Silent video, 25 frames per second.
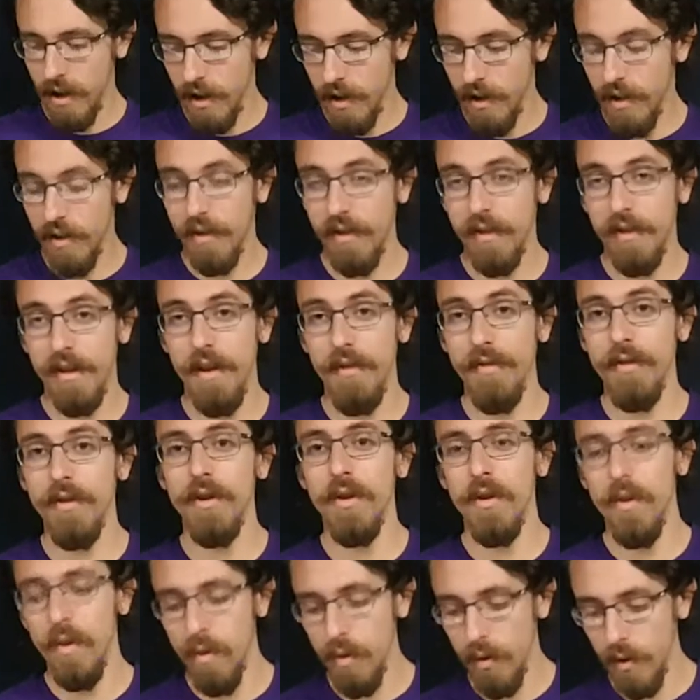the 7
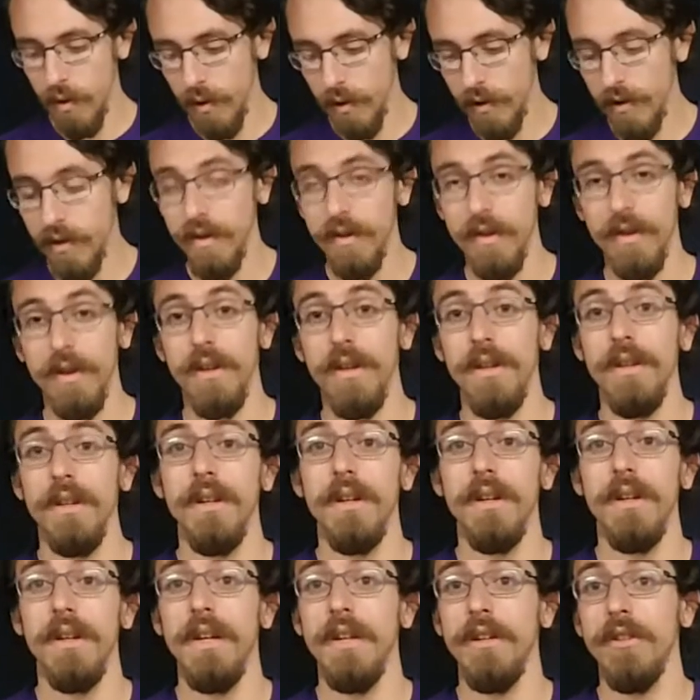chords in
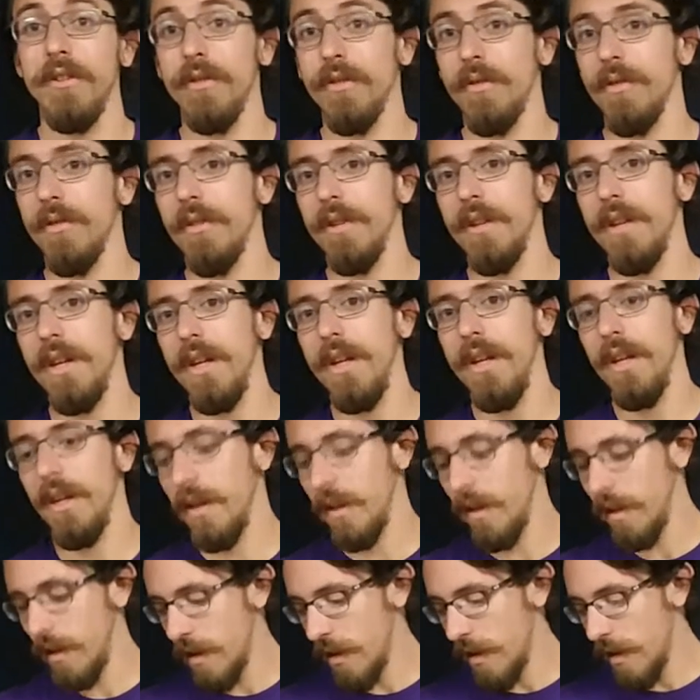a certain key.
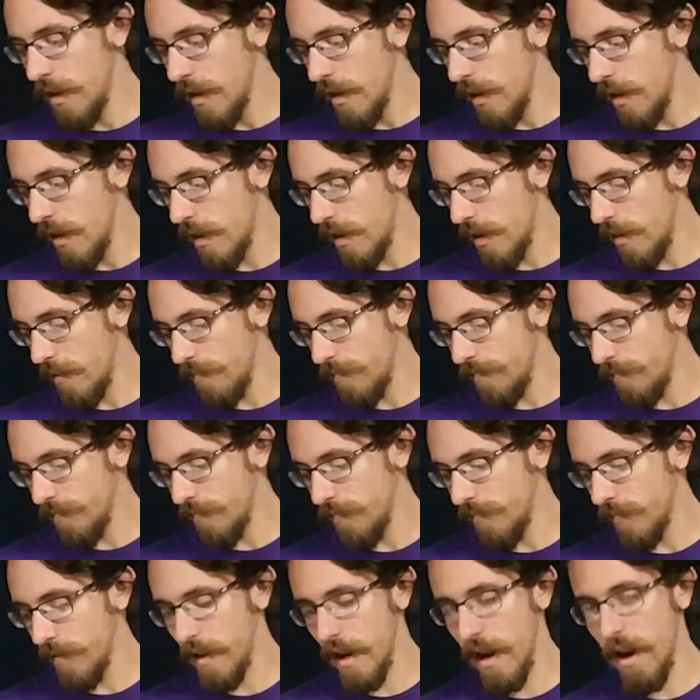
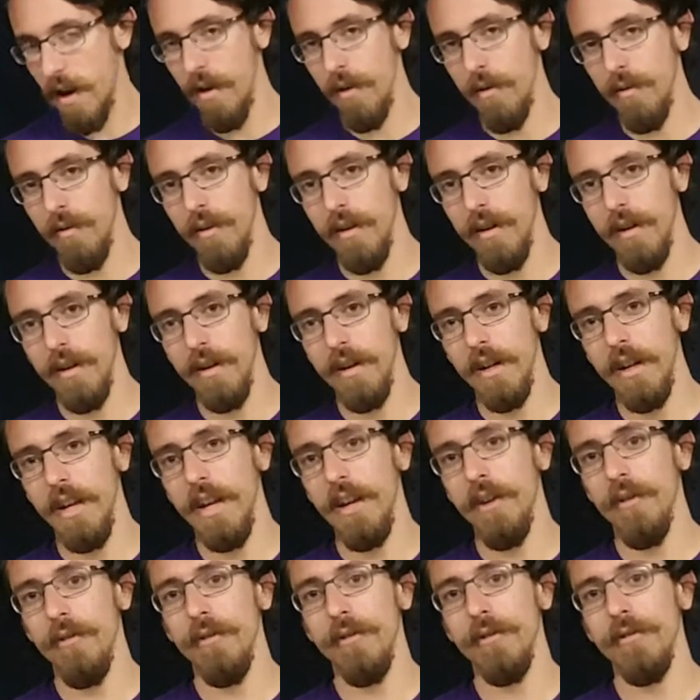Now,
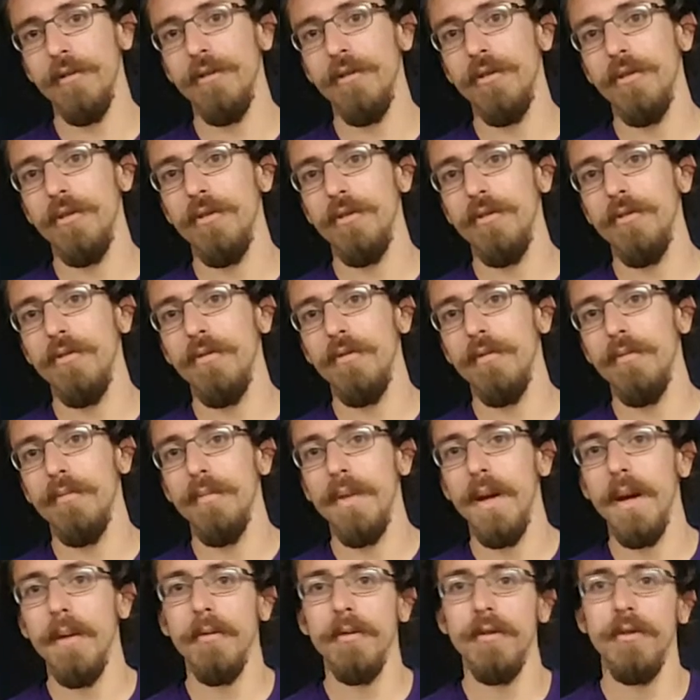in order to
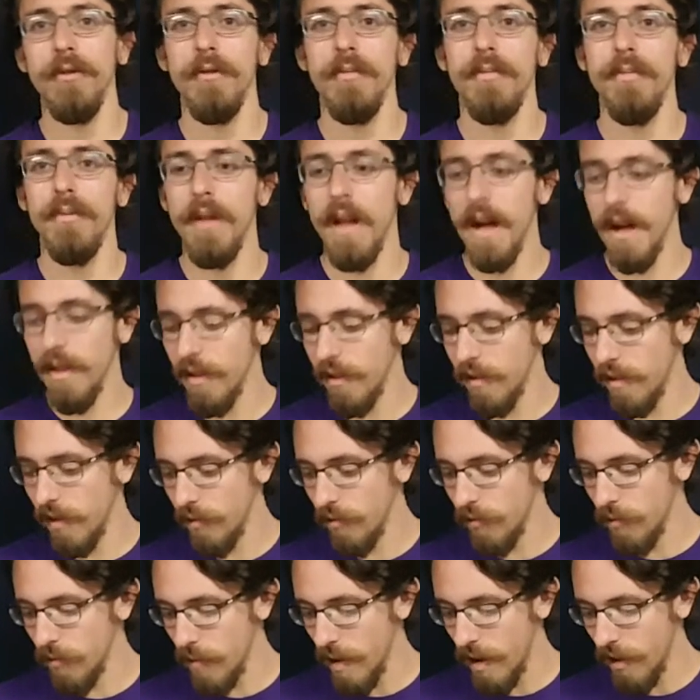be able to apply this
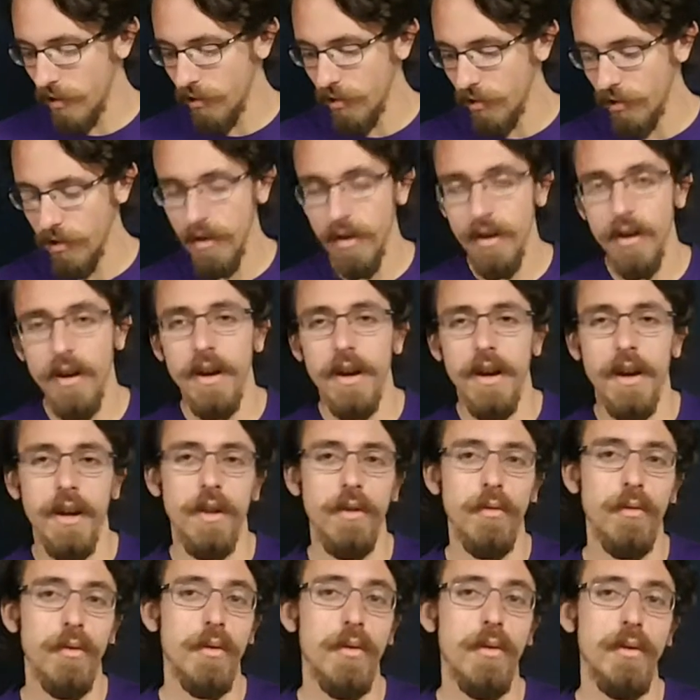information,
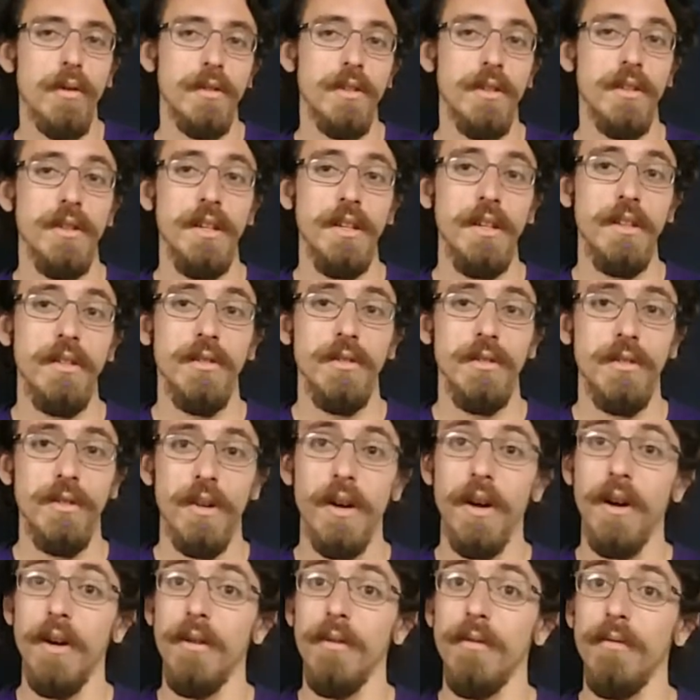you're going to need to
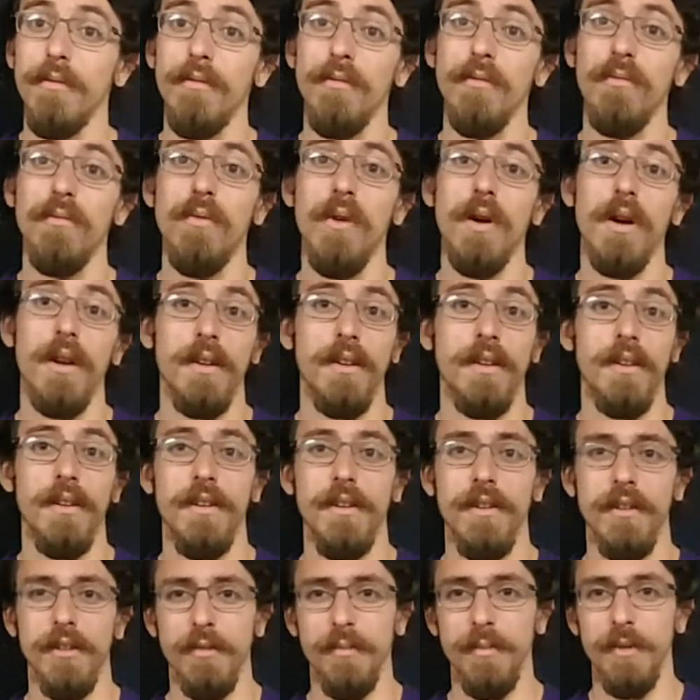know what
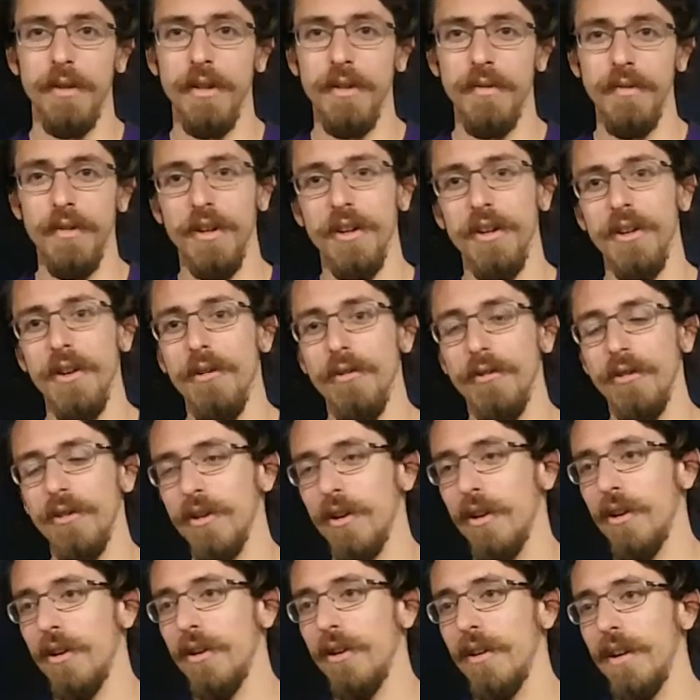specific notes
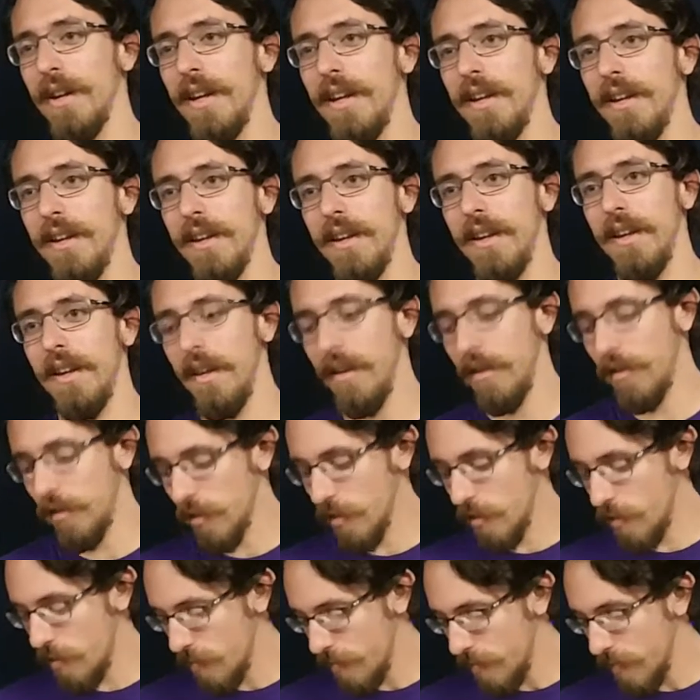are in a key.
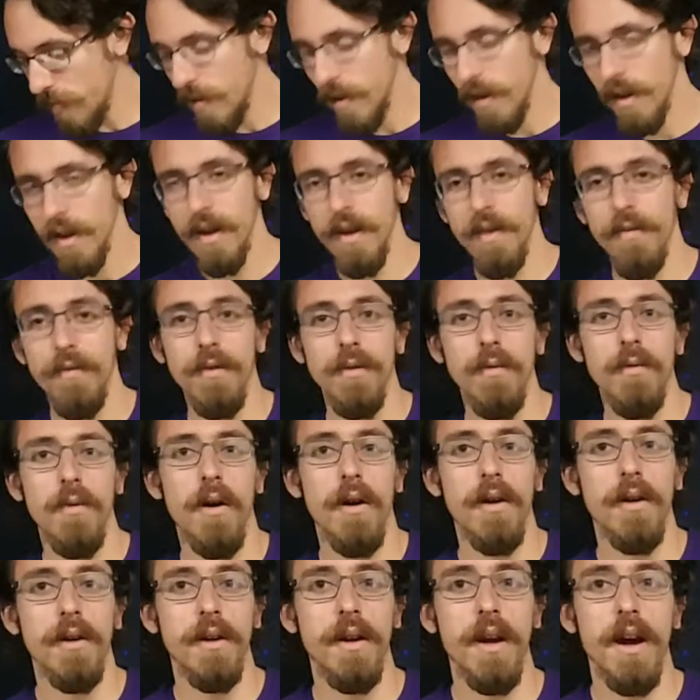So if you
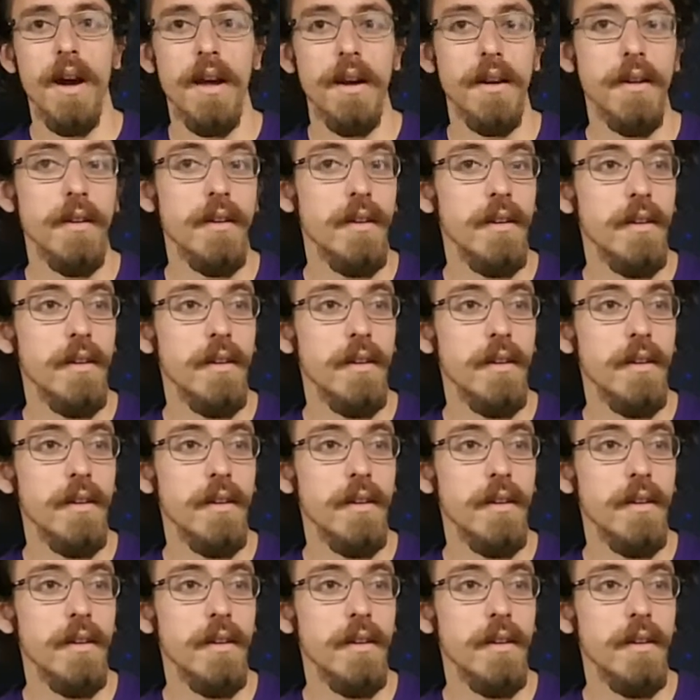are not